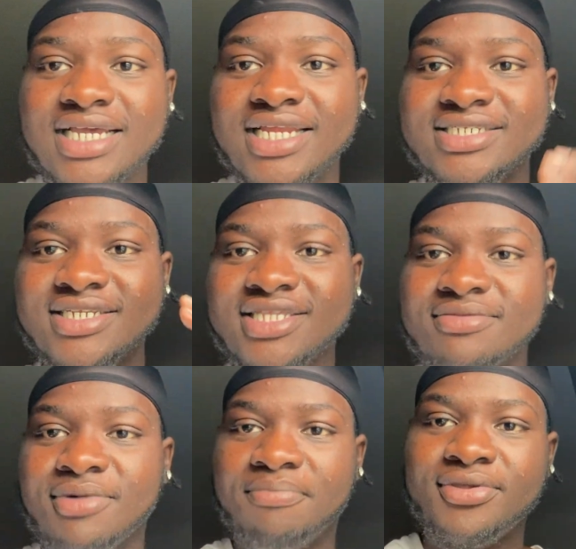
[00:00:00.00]
and it's
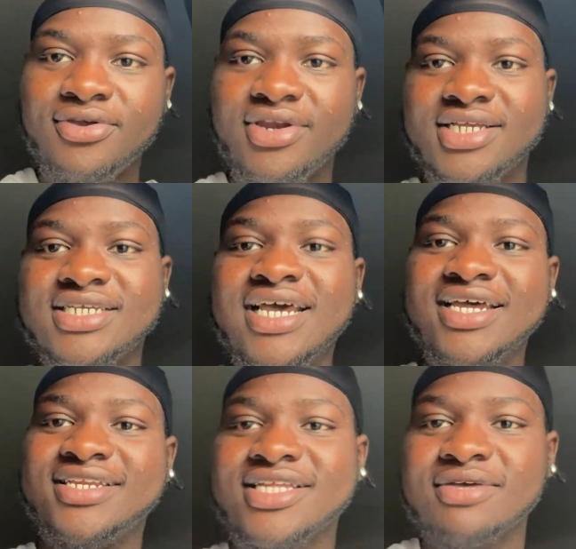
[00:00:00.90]
nothing but pureness,
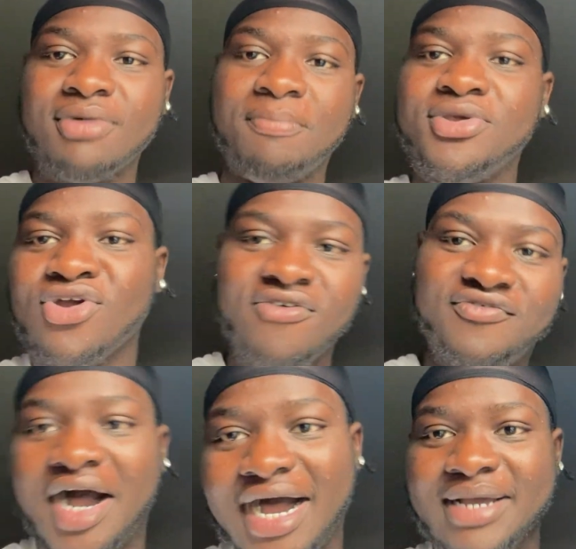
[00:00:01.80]
nothing but pure
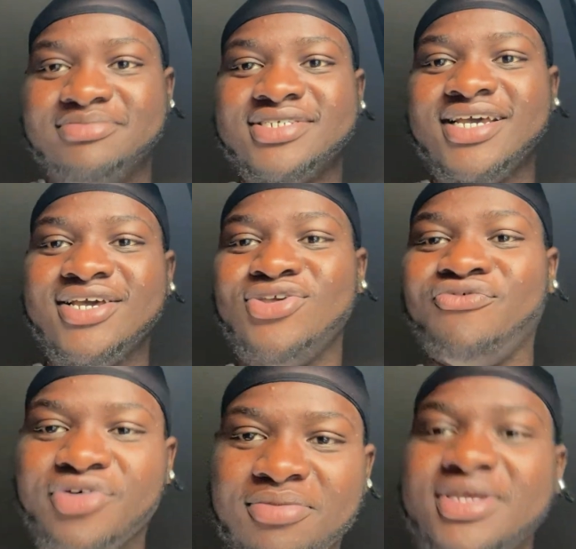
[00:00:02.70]
vibes. You
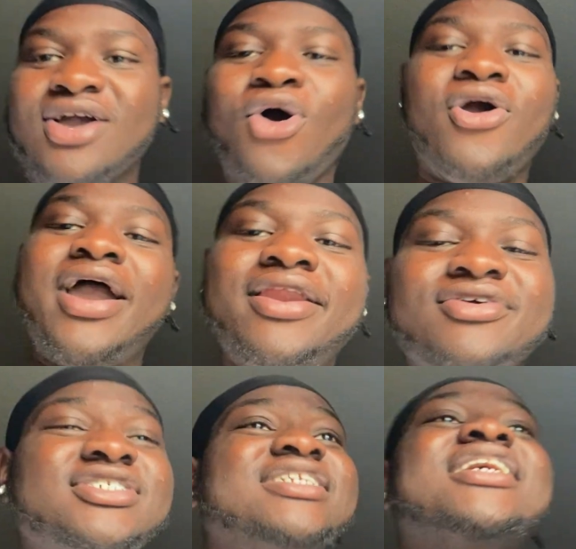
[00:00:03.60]
feel me? Or
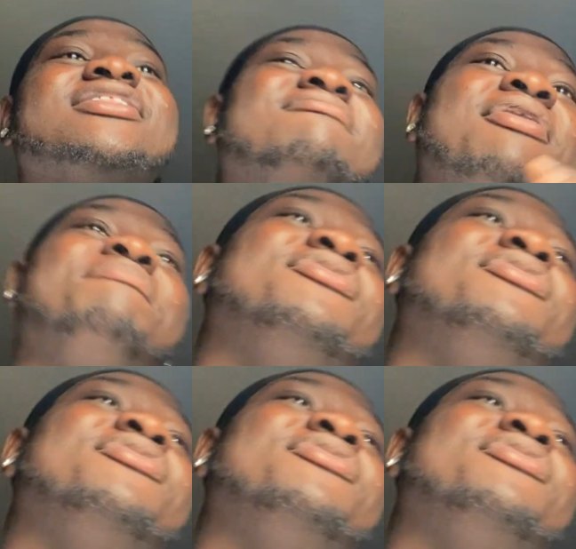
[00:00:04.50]
energy, nothing but